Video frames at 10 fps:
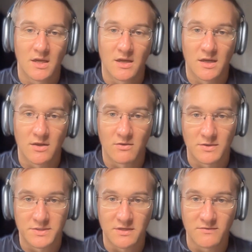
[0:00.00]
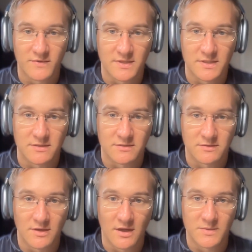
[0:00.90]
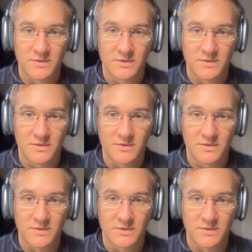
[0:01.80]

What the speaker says: in causal inference to come